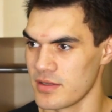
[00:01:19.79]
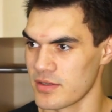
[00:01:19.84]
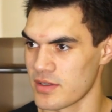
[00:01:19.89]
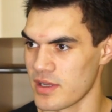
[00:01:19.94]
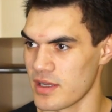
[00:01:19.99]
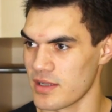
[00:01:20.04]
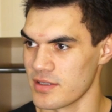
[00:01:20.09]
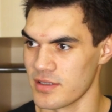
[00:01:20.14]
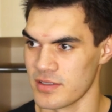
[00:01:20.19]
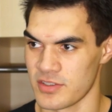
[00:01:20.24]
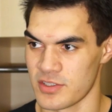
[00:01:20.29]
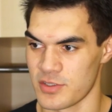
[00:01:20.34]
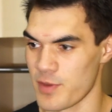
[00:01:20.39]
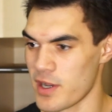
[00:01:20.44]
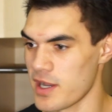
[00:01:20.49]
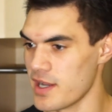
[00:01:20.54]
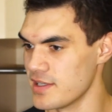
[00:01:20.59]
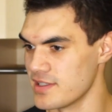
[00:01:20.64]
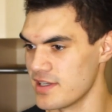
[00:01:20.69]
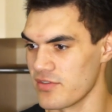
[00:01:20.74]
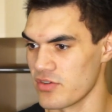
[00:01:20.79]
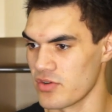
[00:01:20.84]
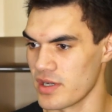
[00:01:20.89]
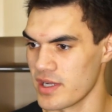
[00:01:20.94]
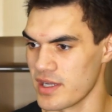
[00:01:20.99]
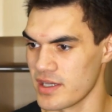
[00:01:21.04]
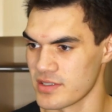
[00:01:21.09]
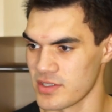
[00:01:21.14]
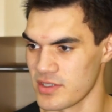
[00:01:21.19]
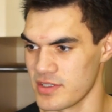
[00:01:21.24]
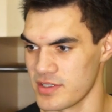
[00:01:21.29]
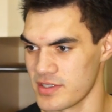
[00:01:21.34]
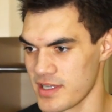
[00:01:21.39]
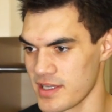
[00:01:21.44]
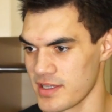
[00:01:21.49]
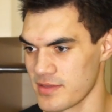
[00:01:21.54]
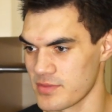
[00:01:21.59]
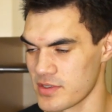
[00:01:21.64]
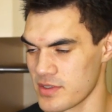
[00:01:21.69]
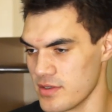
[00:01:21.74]
kind of inspires everyone else on the
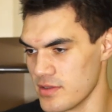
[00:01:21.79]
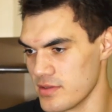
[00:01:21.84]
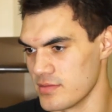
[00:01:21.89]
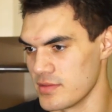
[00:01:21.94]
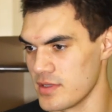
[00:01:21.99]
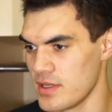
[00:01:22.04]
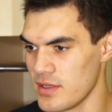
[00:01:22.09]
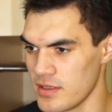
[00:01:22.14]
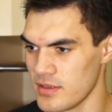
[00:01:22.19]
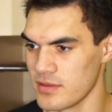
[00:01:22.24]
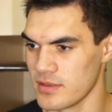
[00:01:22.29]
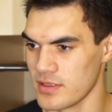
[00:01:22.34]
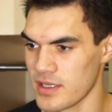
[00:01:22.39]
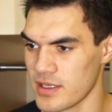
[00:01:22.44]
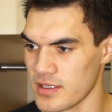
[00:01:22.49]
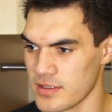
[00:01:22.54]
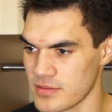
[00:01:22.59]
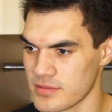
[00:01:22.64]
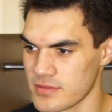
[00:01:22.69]
team, so yeah.